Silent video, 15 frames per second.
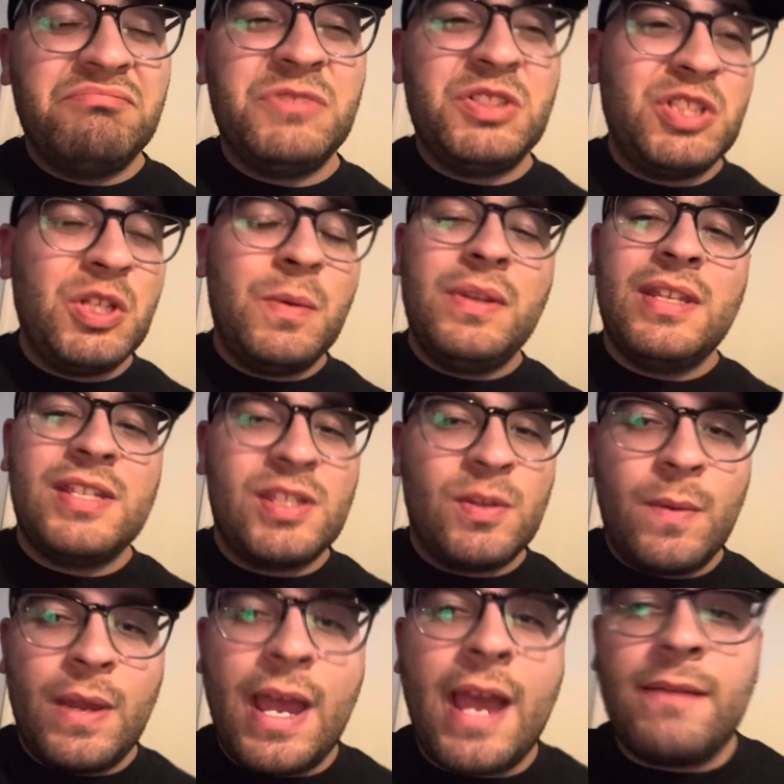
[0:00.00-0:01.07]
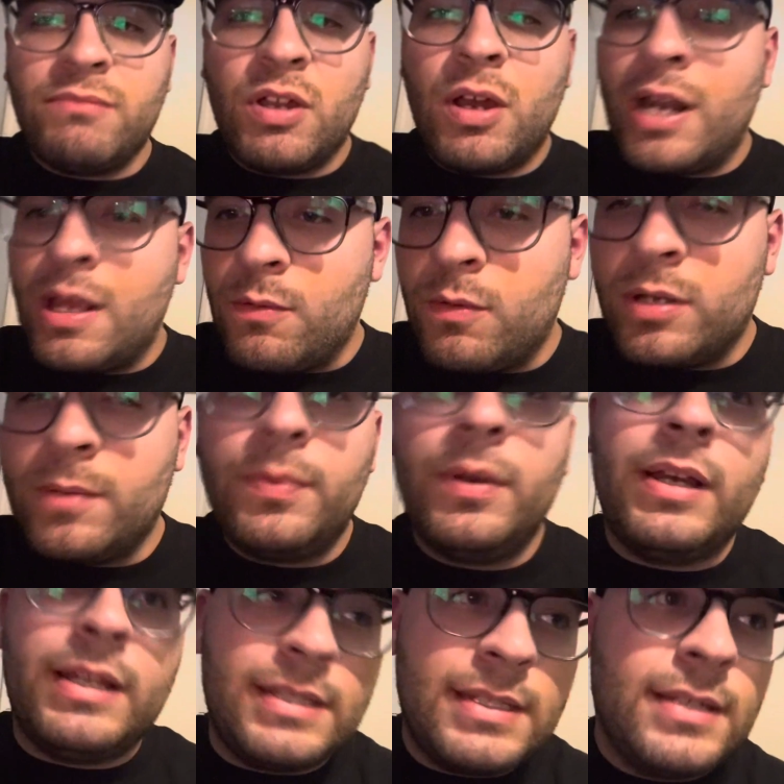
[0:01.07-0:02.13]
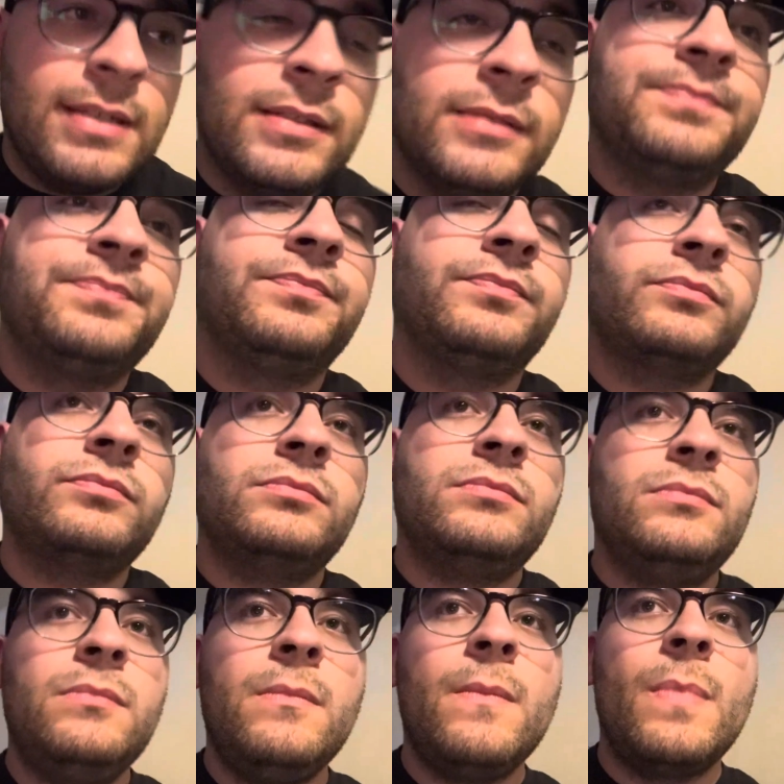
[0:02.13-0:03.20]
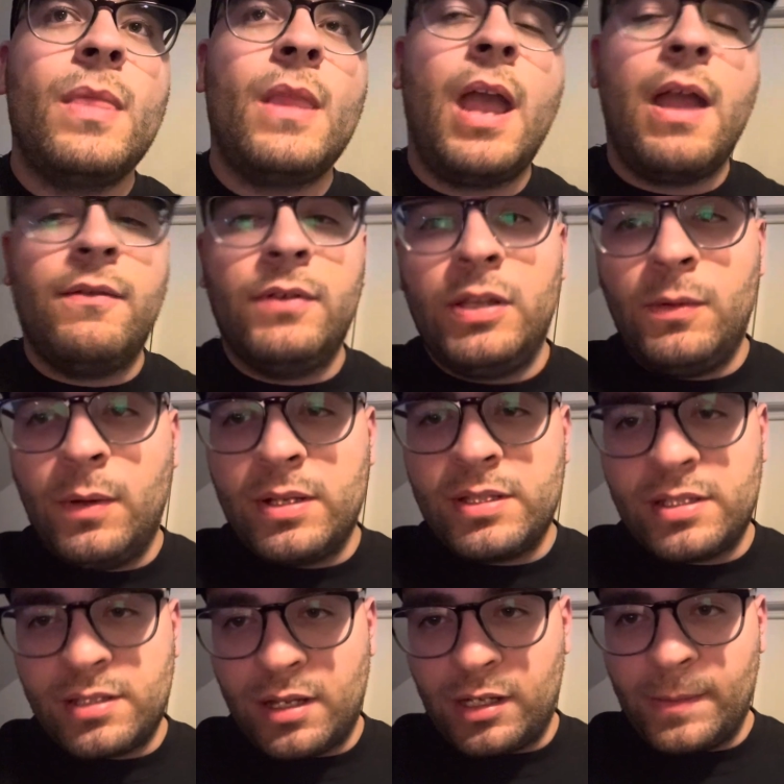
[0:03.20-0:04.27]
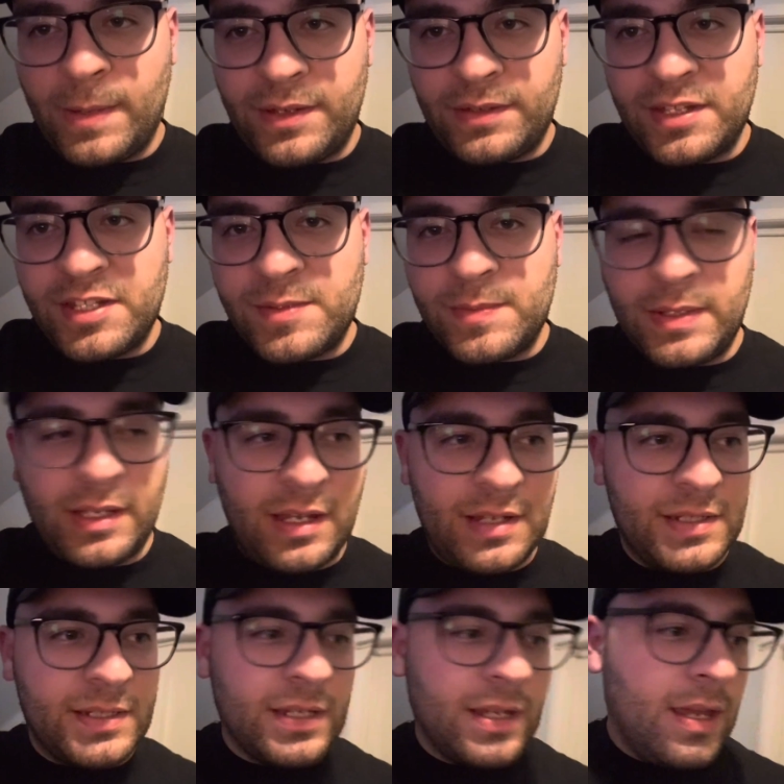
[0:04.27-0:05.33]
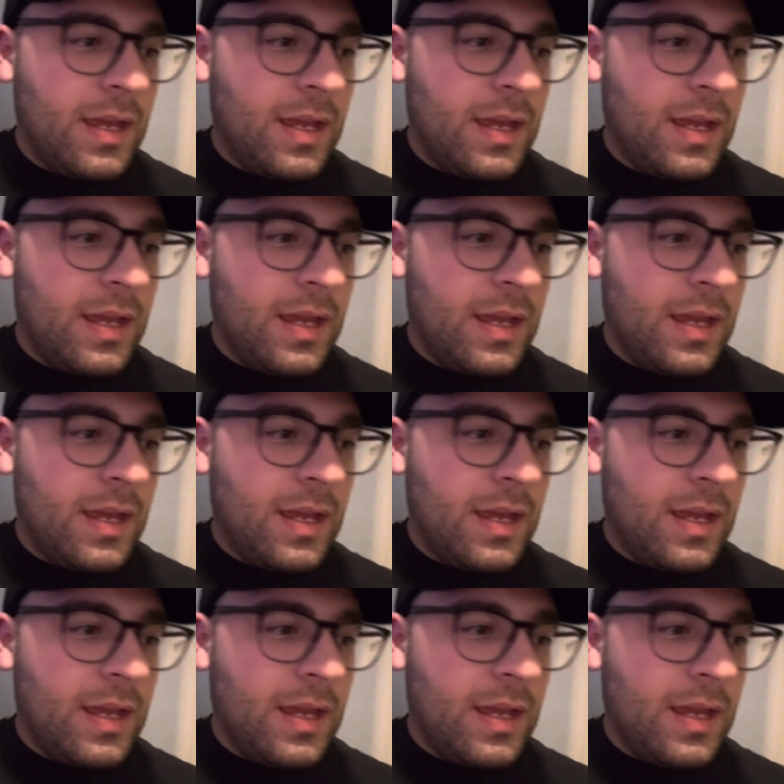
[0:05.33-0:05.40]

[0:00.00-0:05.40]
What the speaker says: doing this the way I thought I would, but I really wanted to talk about this because